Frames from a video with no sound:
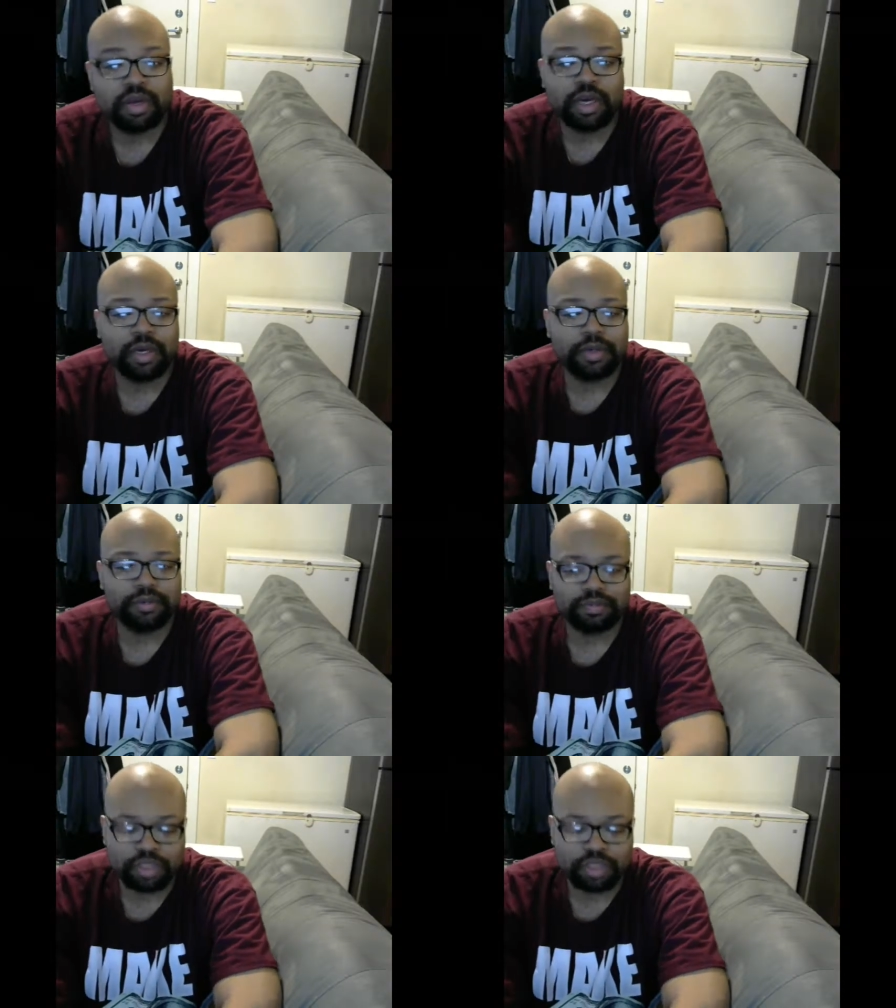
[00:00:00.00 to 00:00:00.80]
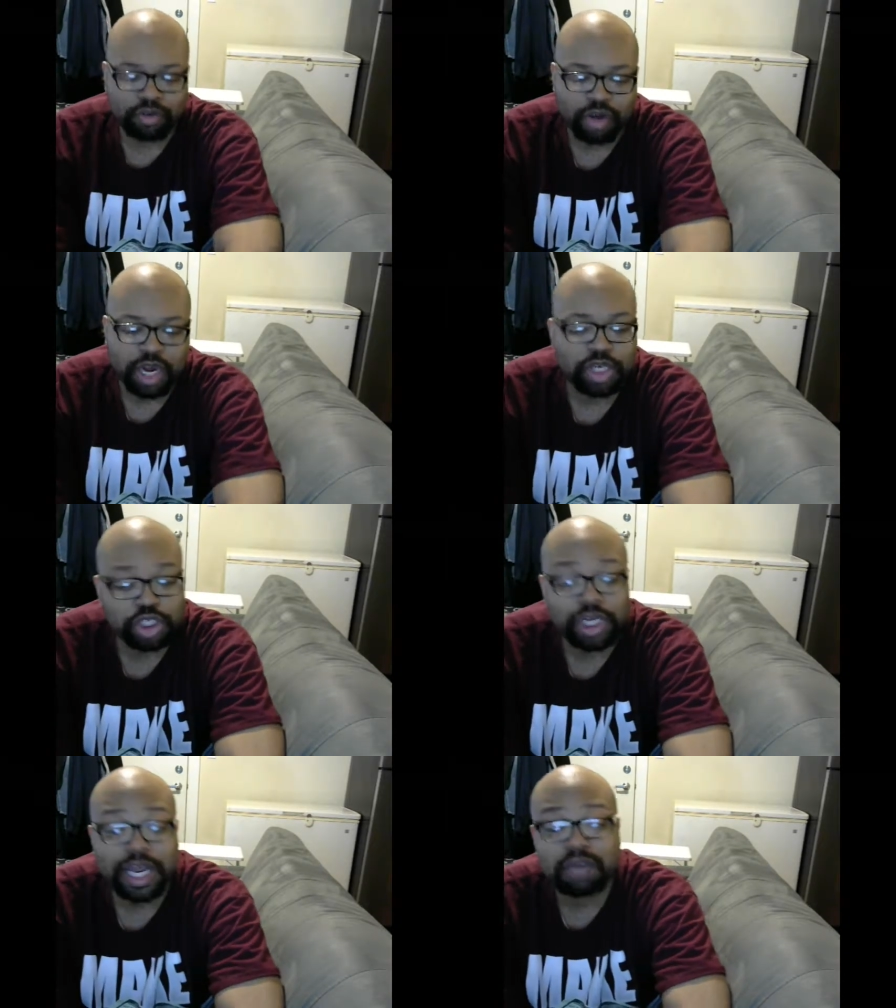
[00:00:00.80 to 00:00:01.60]
Um, the crowd
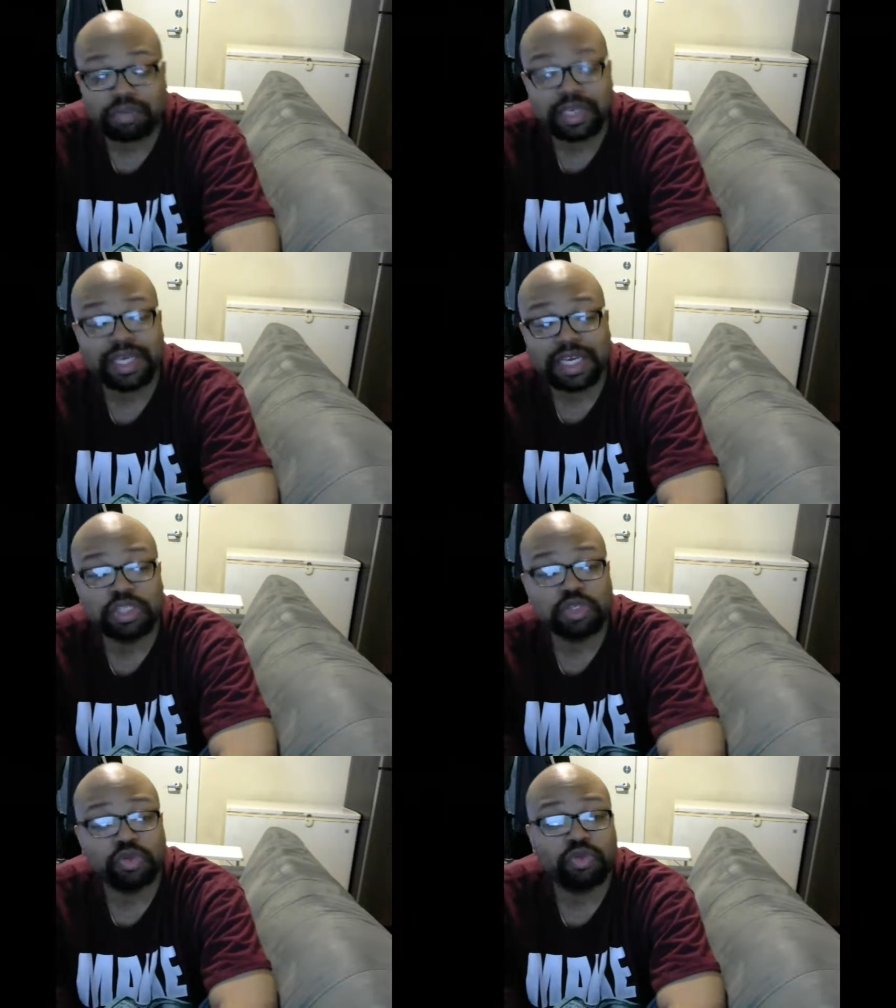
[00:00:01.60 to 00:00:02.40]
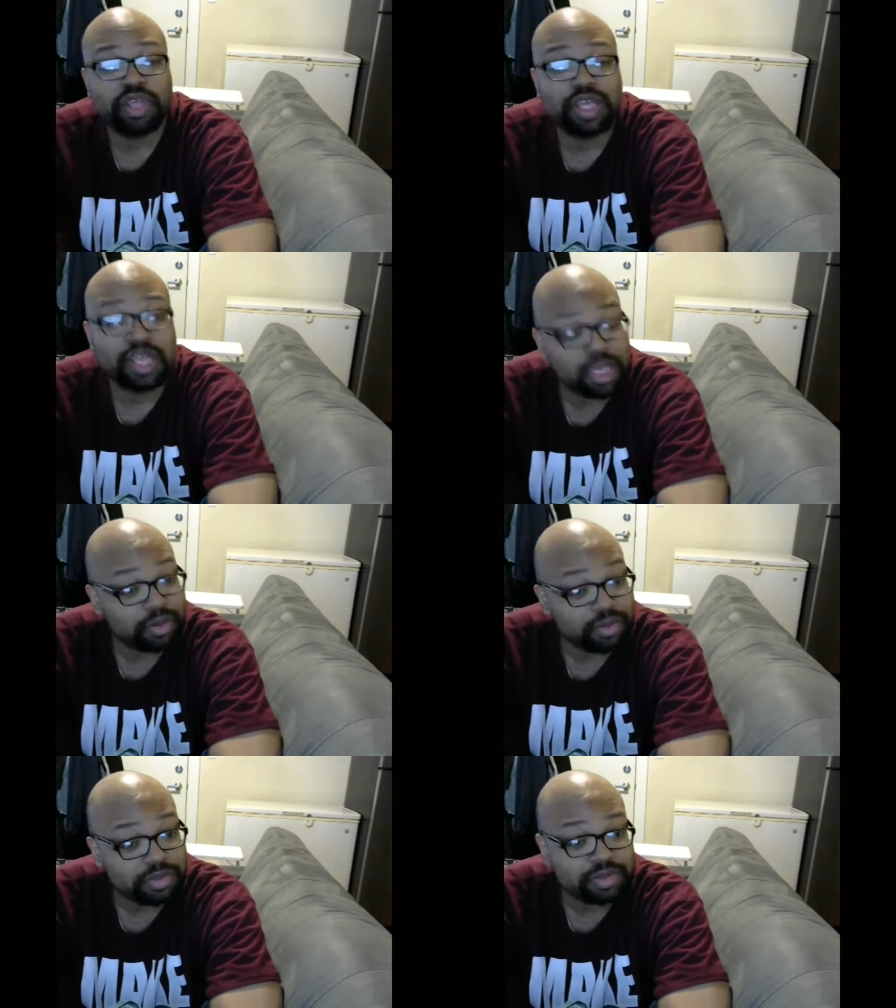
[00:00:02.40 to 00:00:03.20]
should not be into the
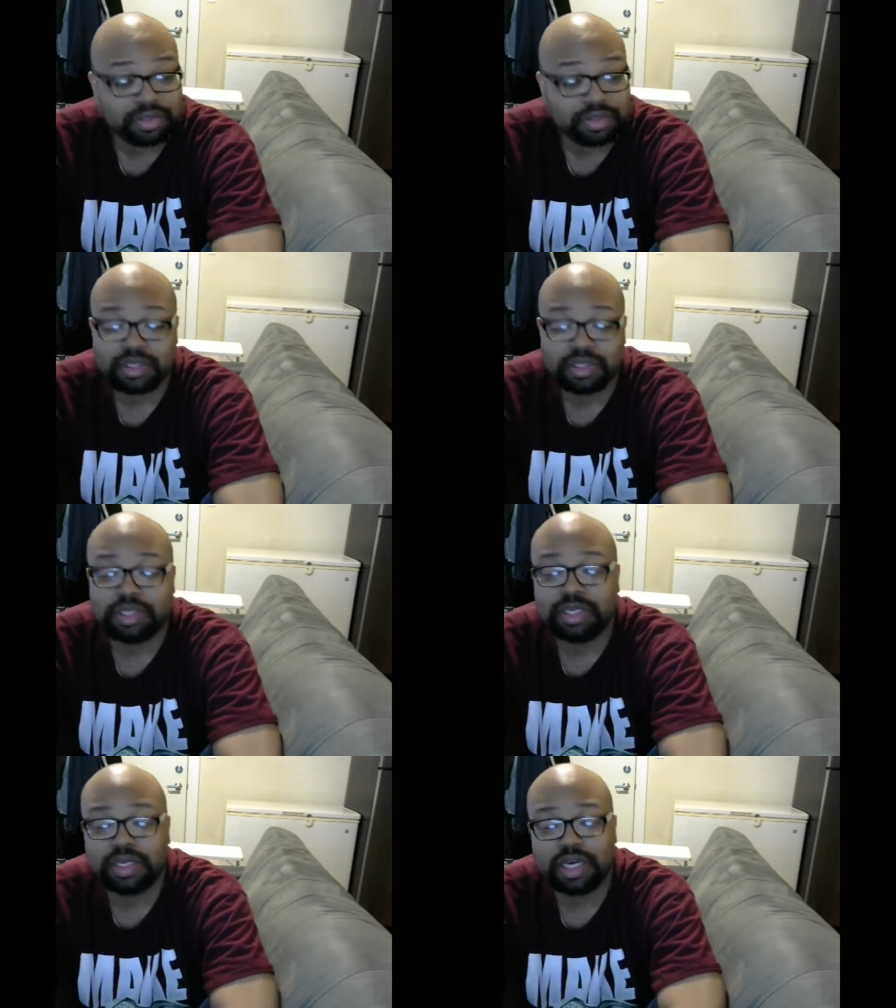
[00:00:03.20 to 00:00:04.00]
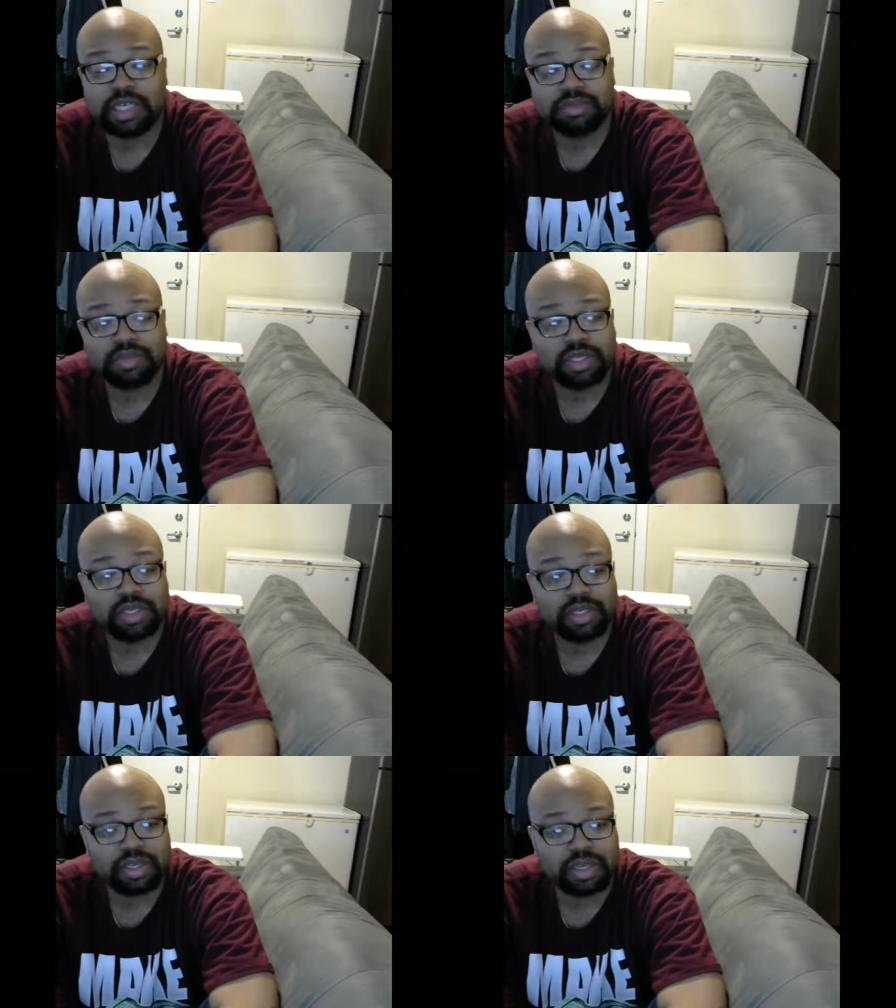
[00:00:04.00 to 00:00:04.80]
heels, uh, as we
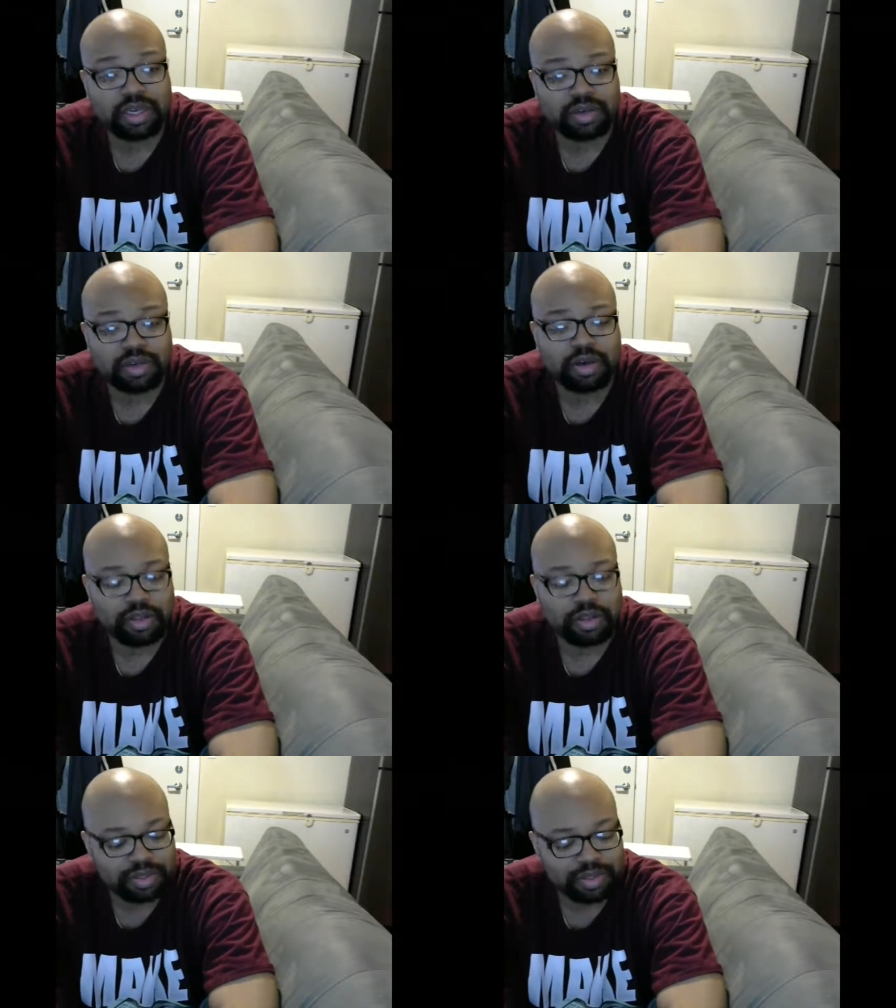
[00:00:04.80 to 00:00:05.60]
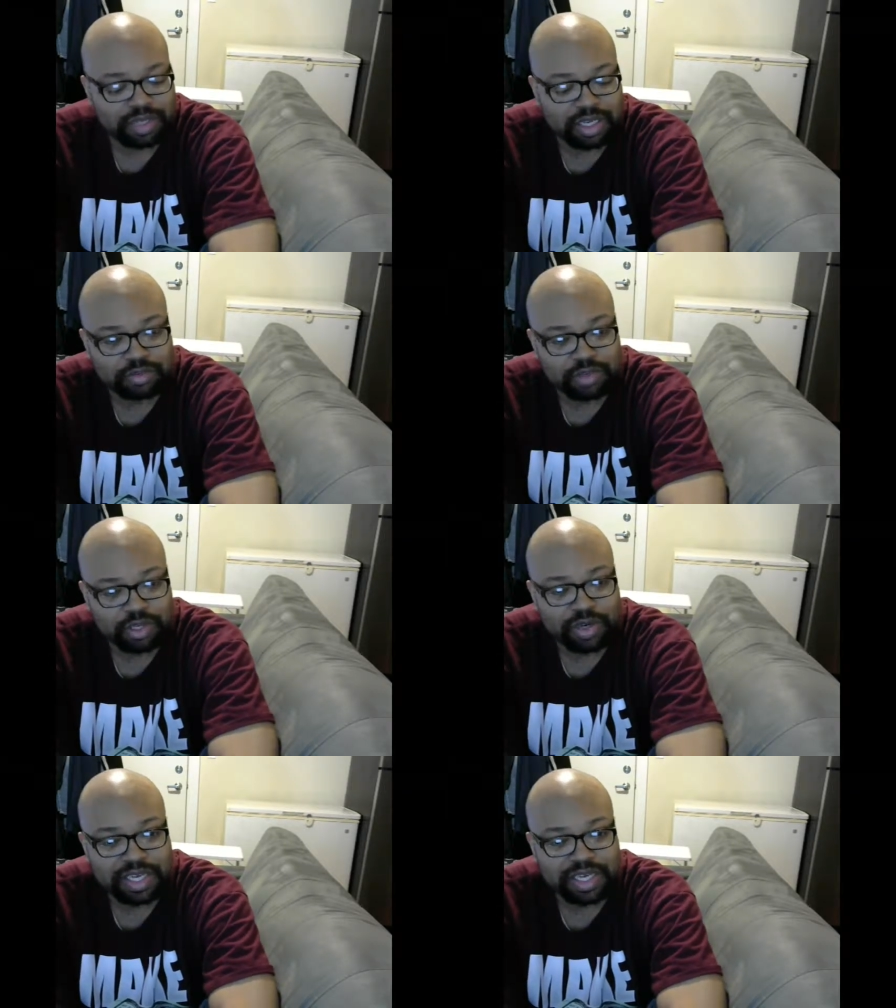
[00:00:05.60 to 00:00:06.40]
all know, although sometimes we
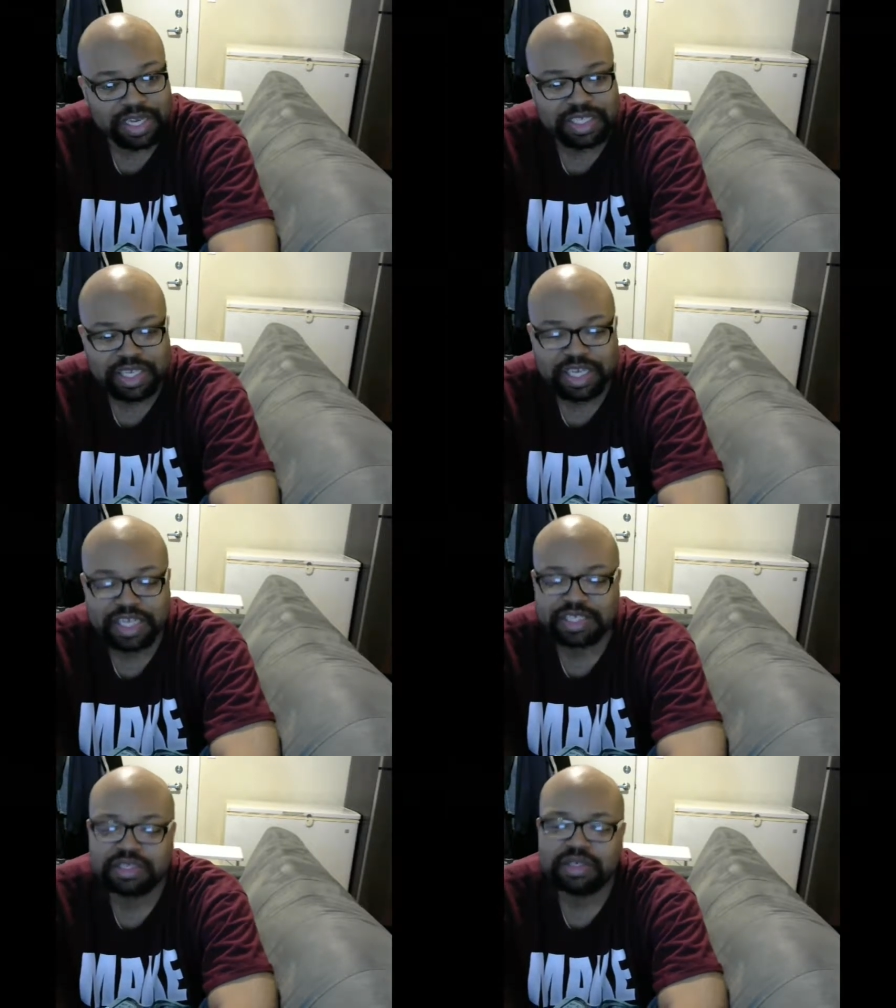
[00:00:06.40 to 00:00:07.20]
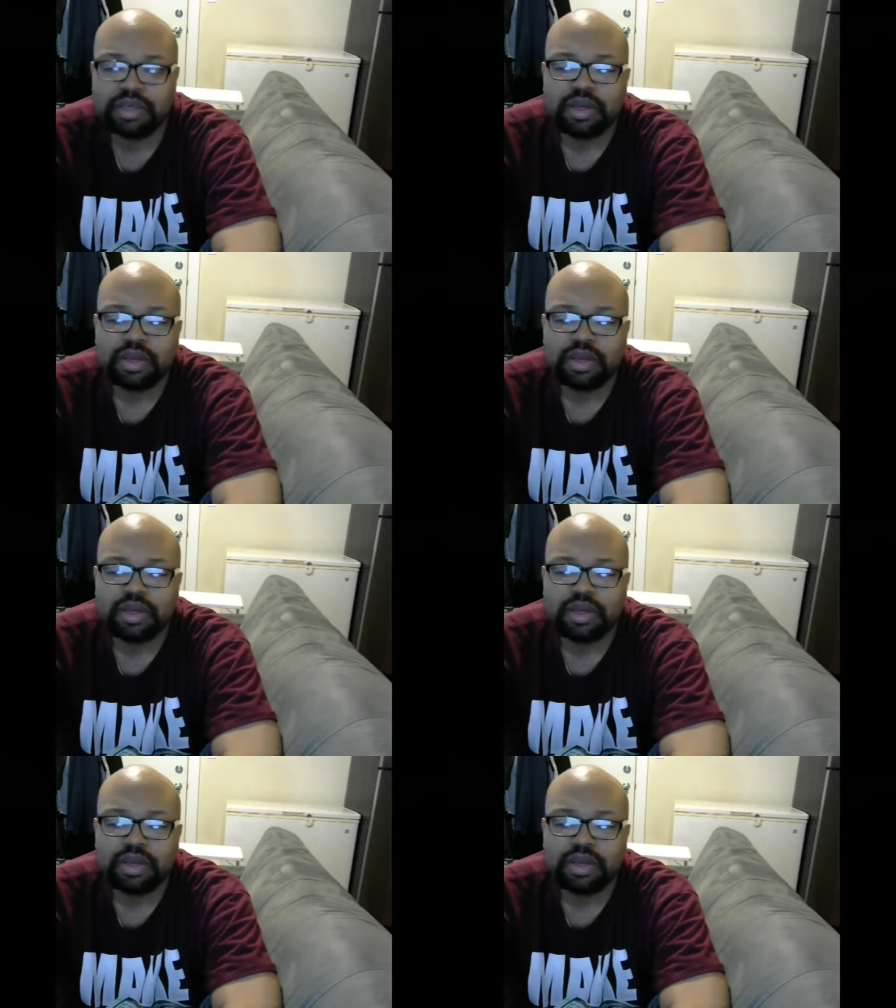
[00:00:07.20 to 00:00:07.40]
know that that changes.